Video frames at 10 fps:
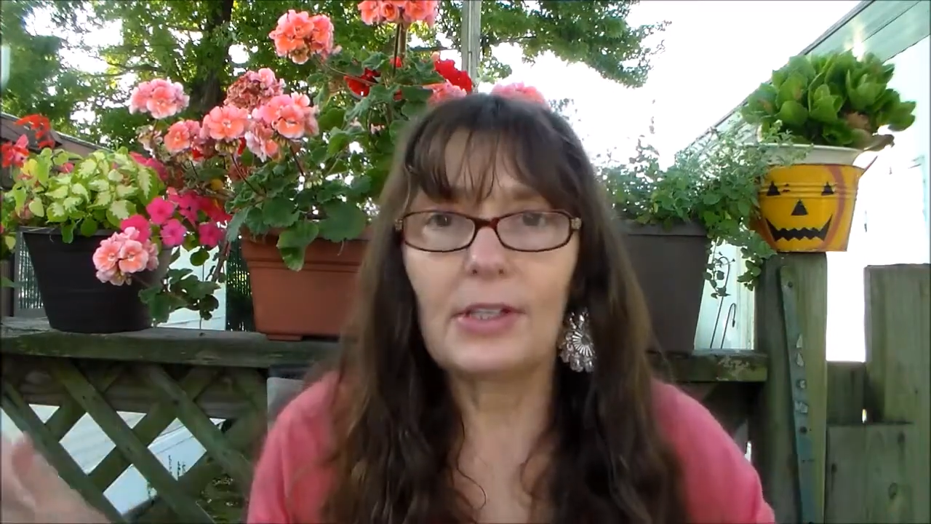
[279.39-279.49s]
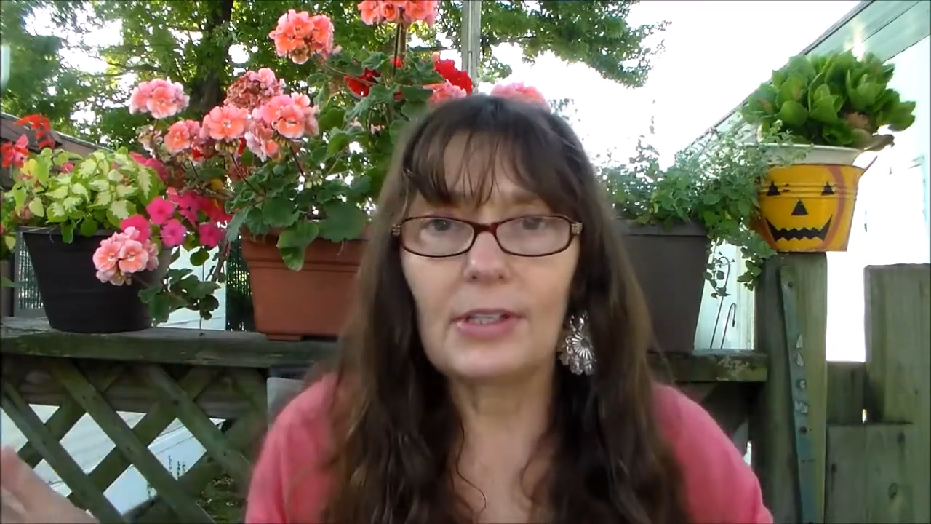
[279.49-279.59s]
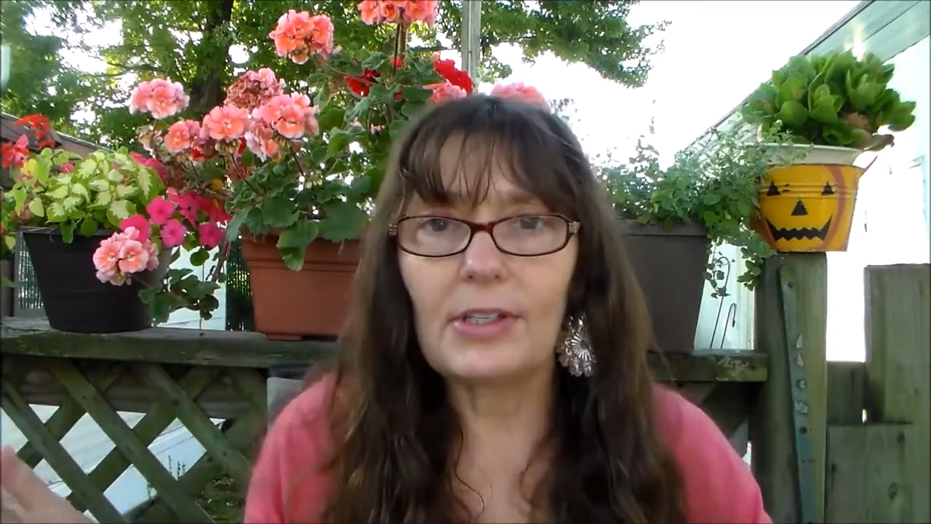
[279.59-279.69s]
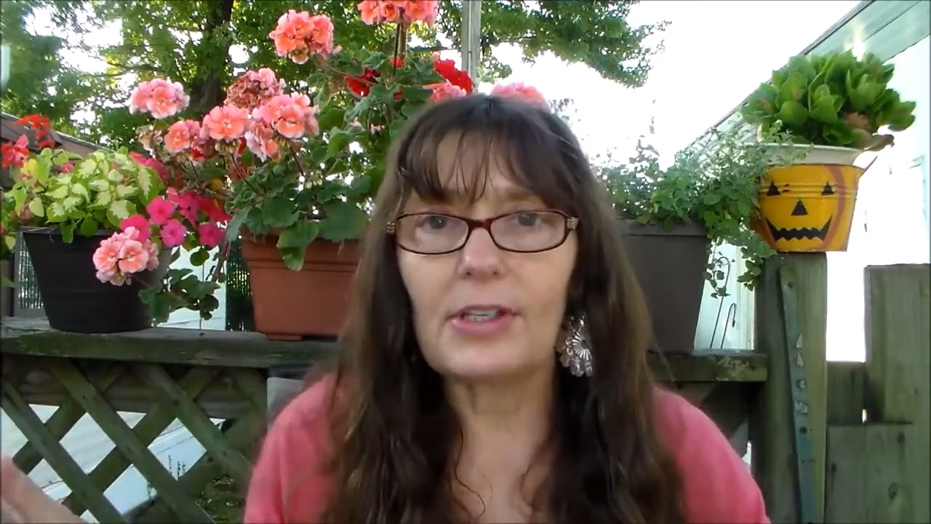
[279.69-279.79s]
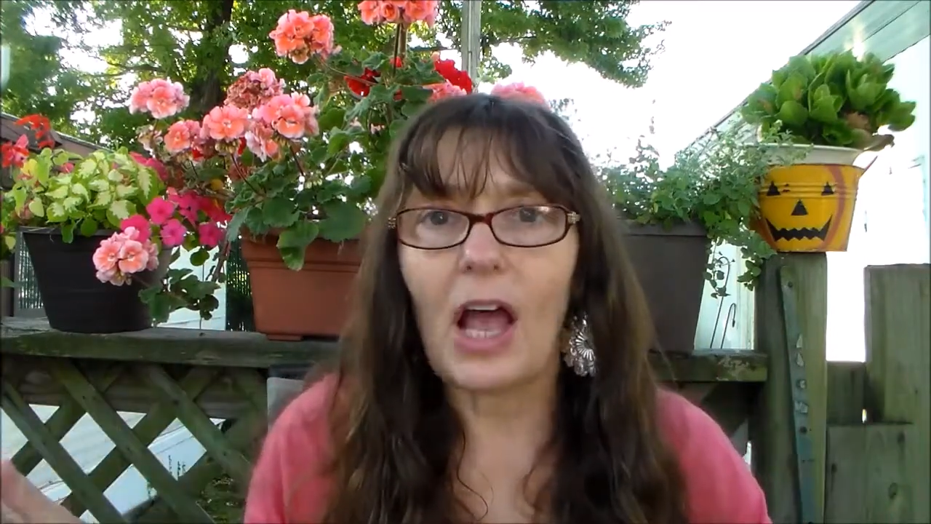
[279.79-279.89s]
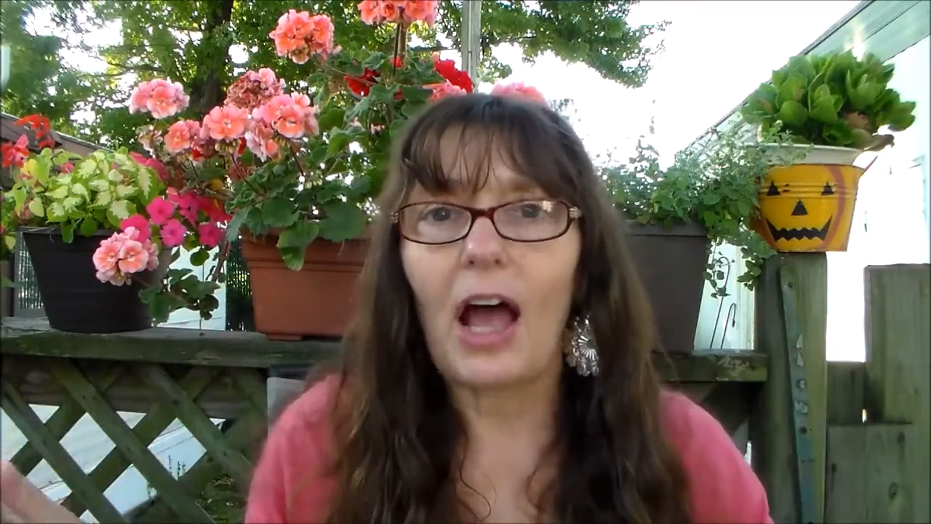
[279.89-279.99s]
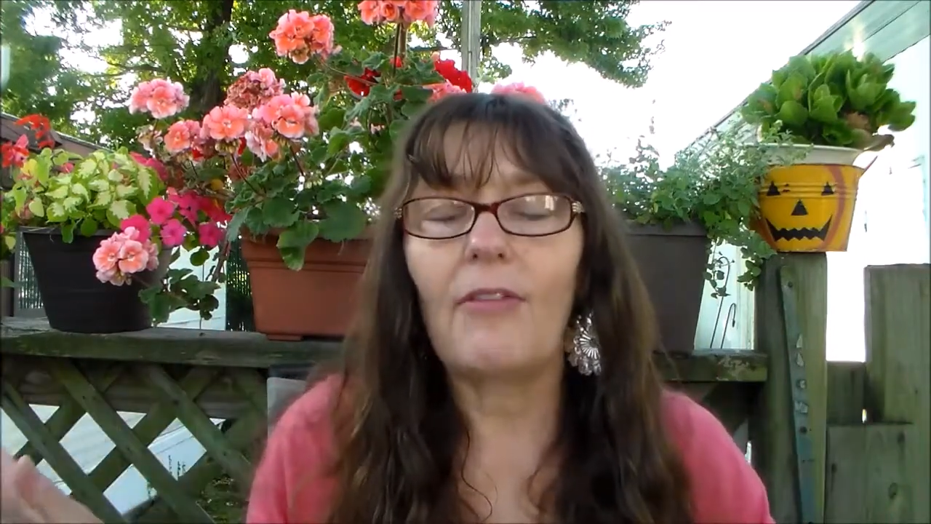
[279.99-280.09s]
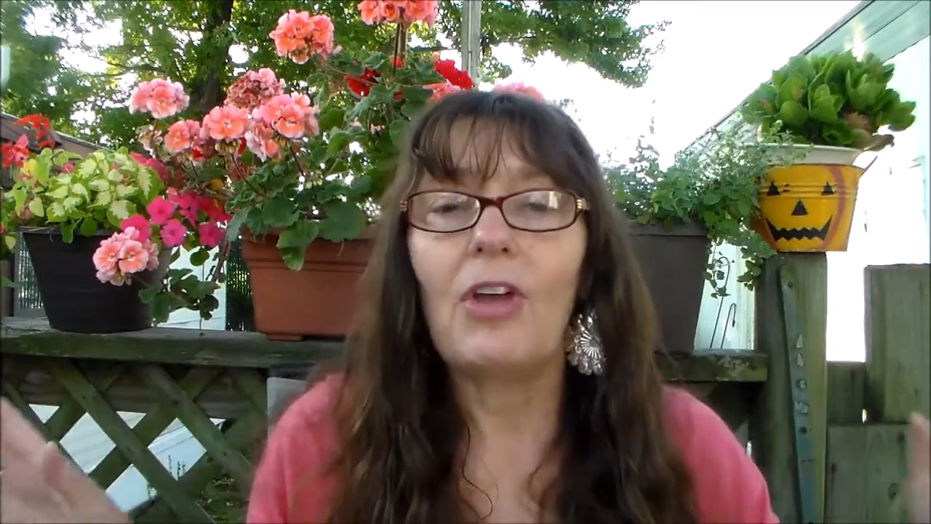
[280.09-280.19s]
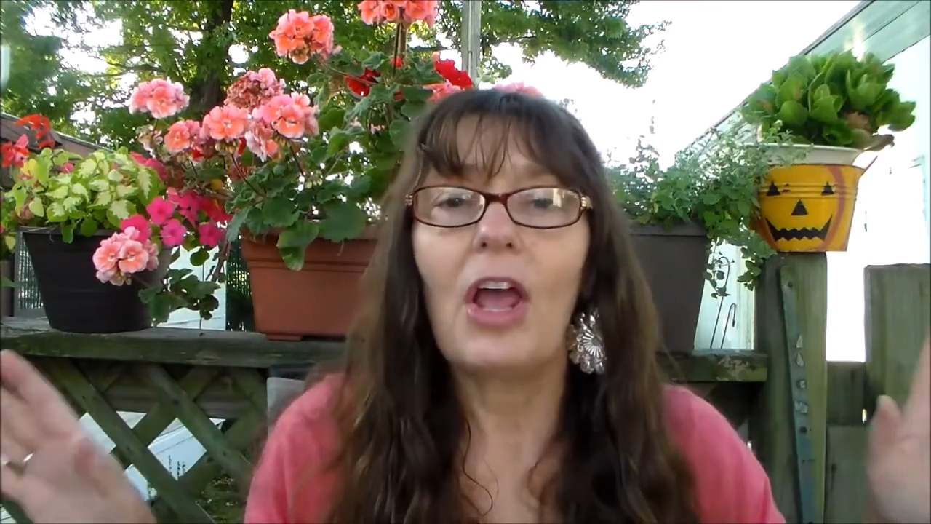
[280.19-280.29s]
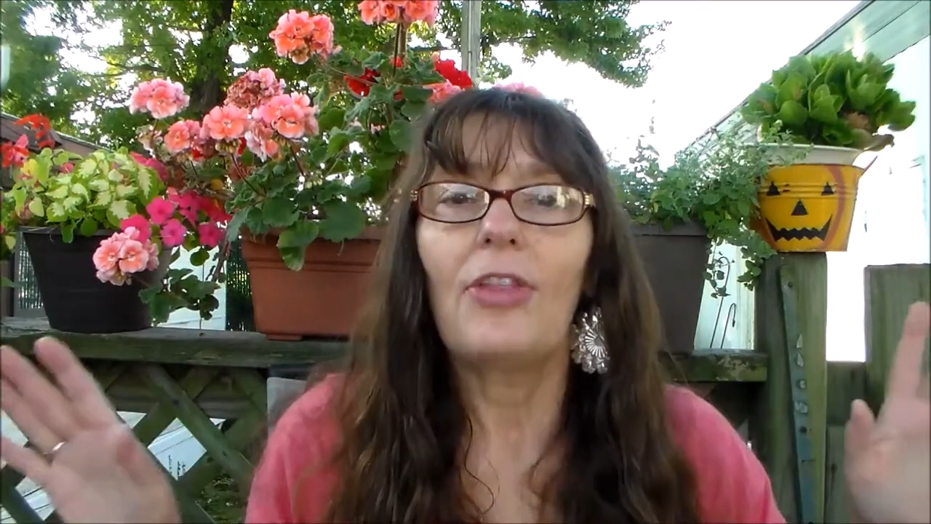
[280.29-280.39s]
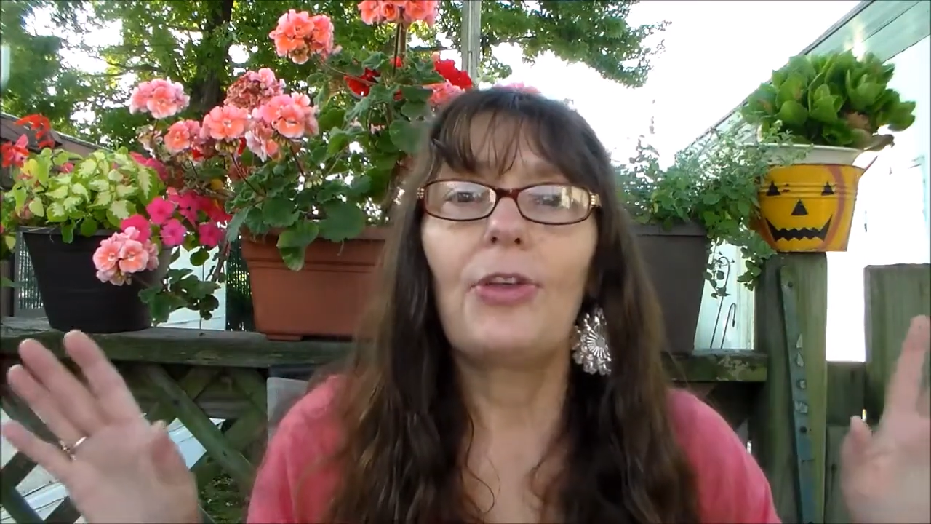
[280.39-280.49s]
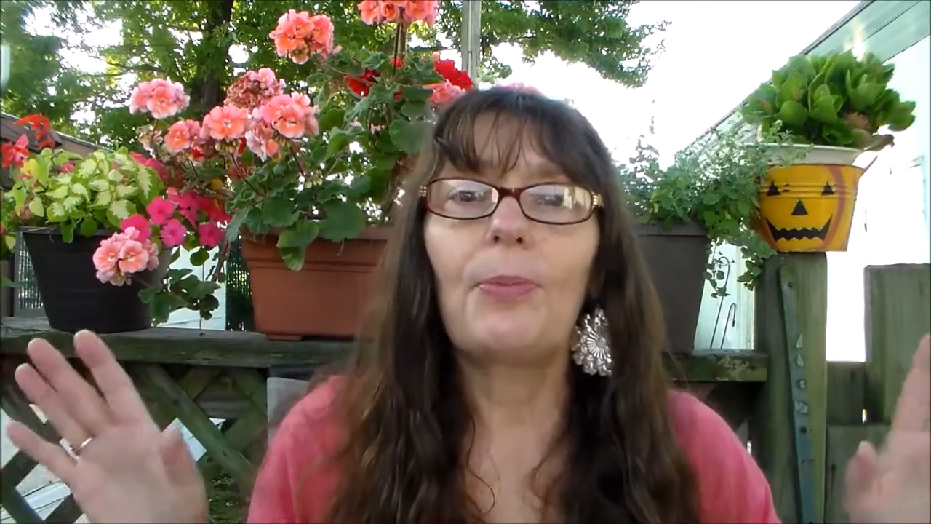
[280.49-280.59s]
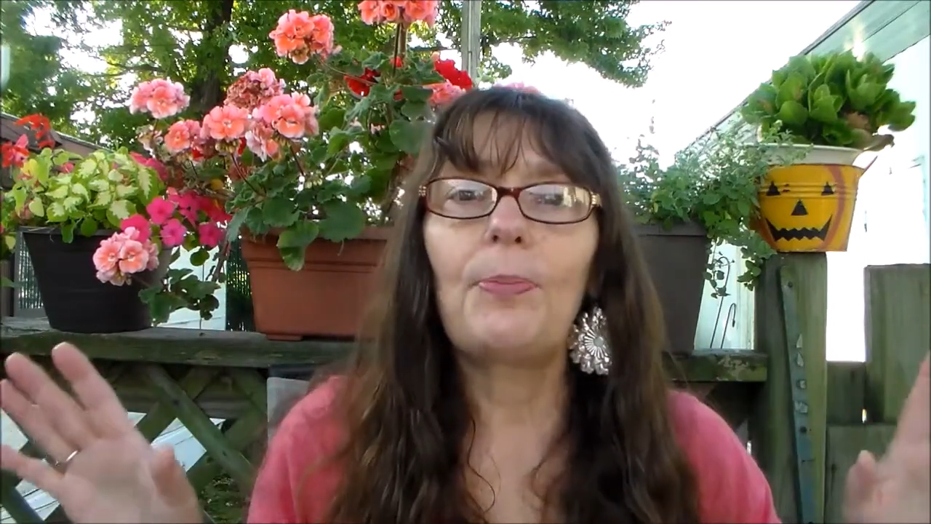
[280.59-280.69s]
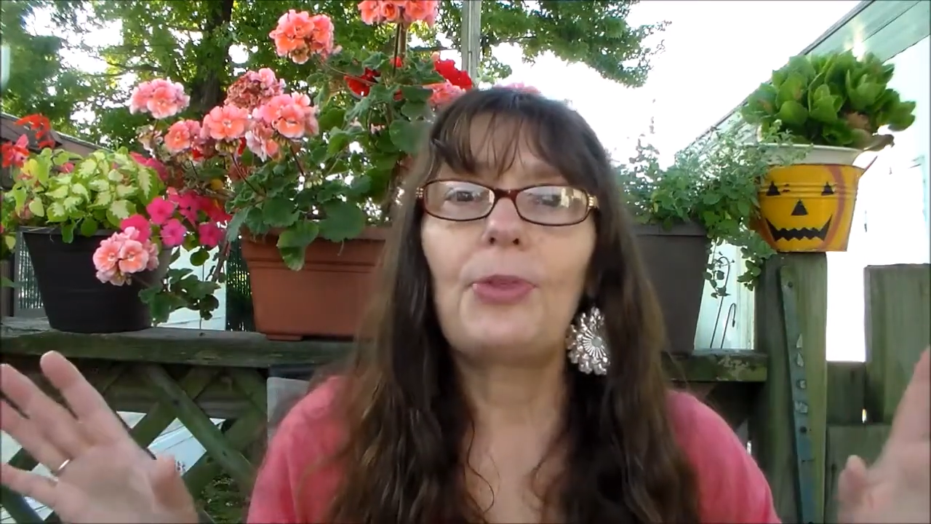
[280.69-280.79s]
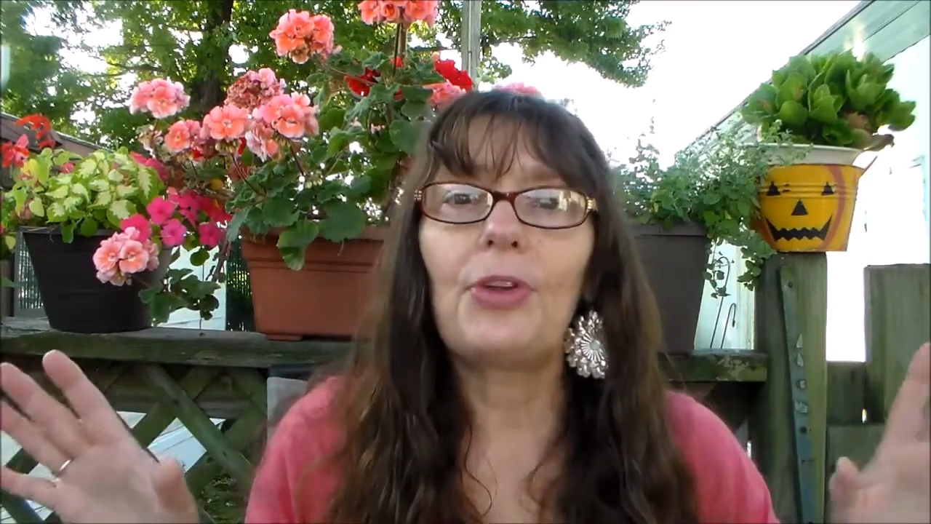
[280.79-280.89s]
to dissolve.
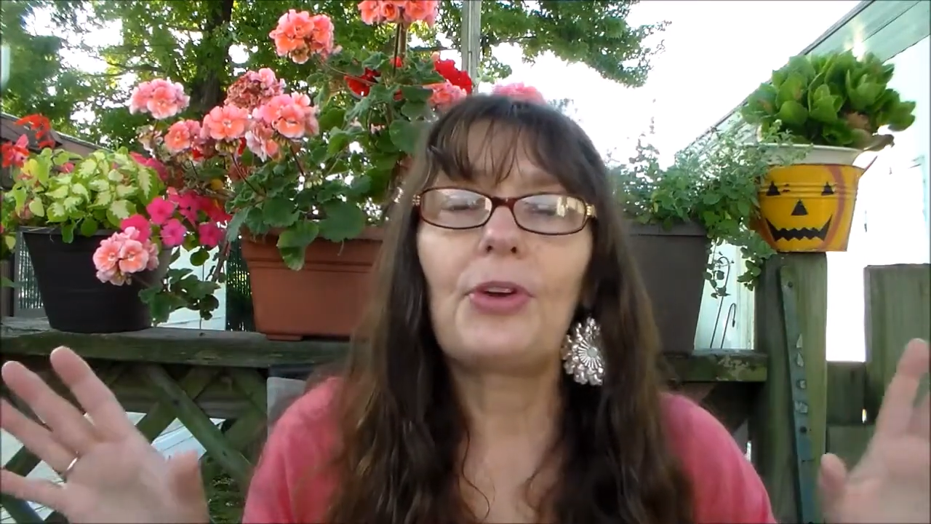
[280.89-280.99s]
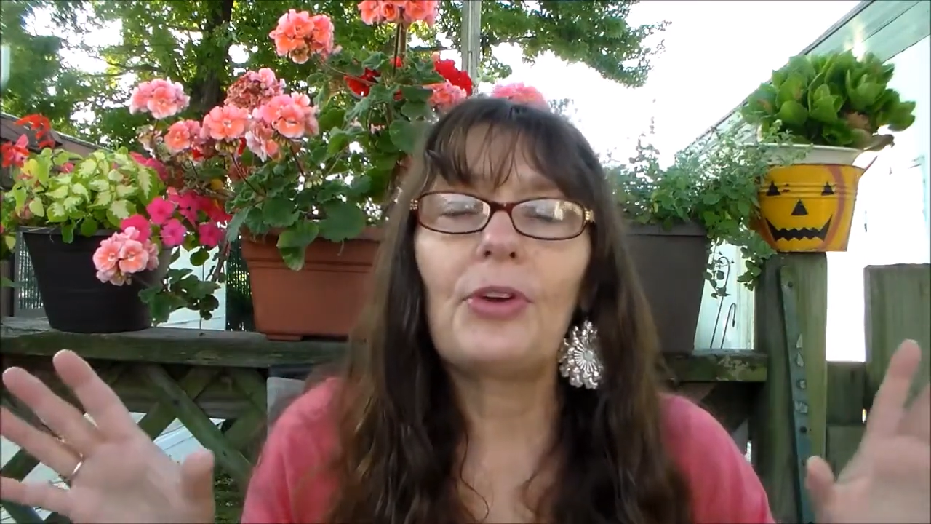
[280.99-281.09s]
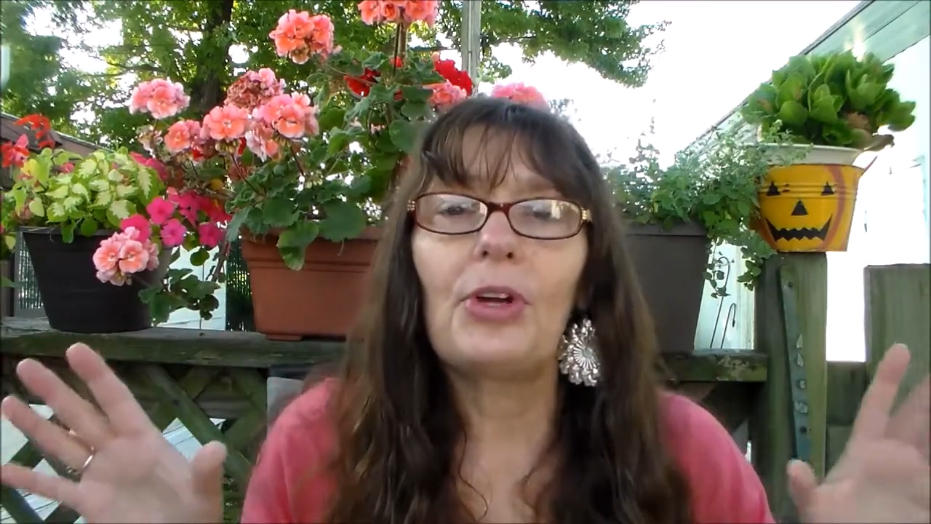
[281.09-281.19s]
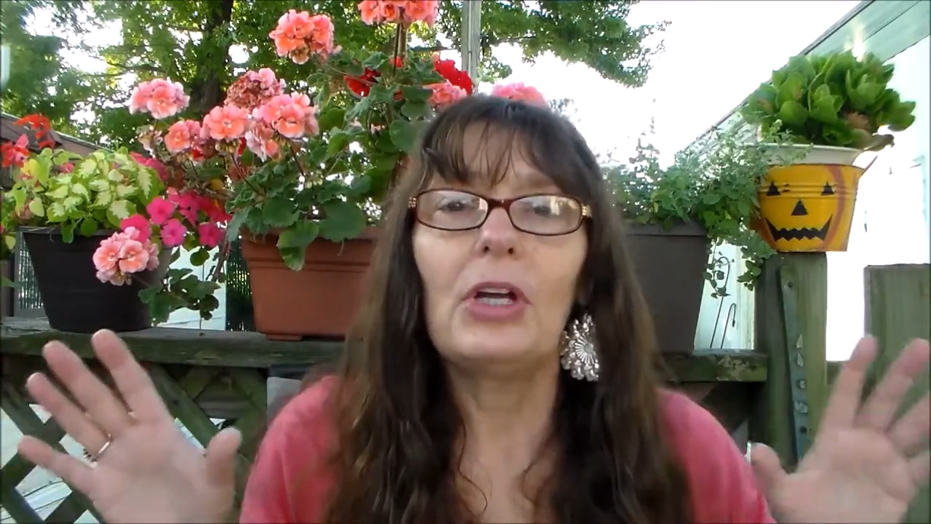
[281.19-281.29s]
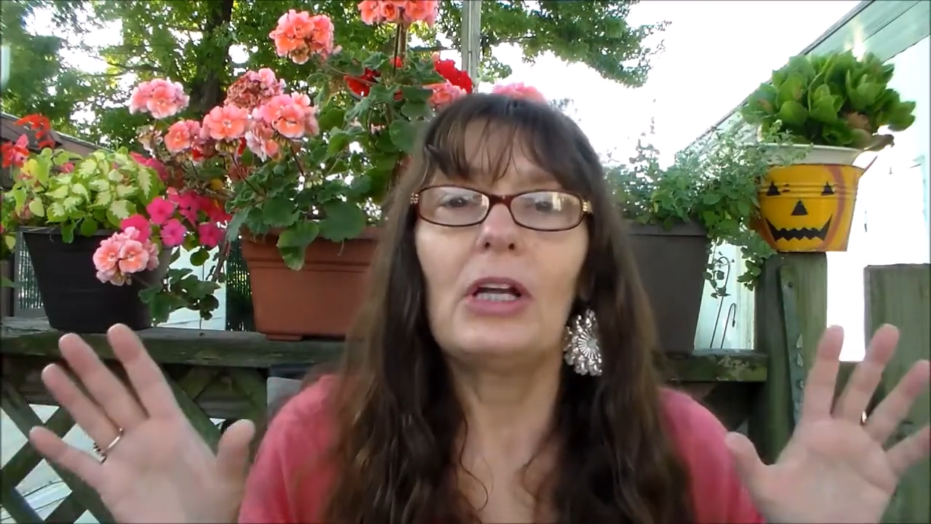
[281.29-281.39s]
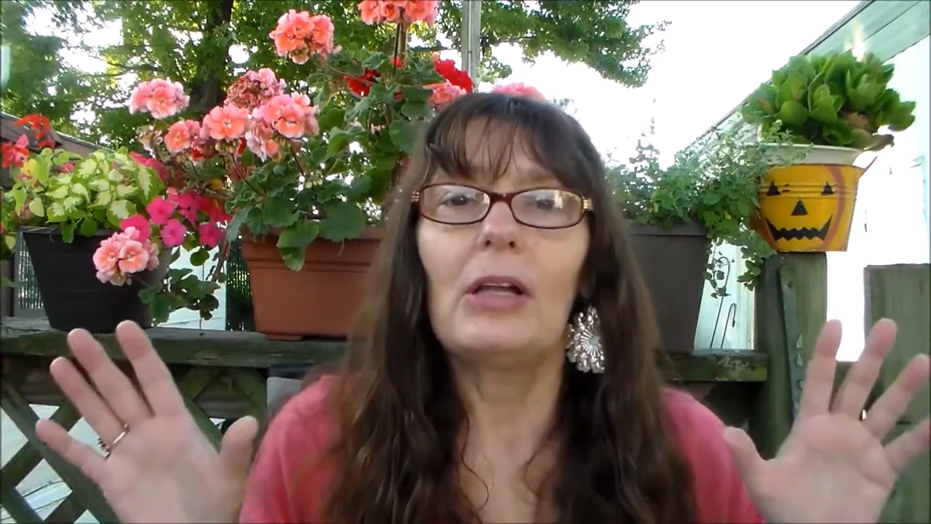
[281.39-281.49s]
Their, their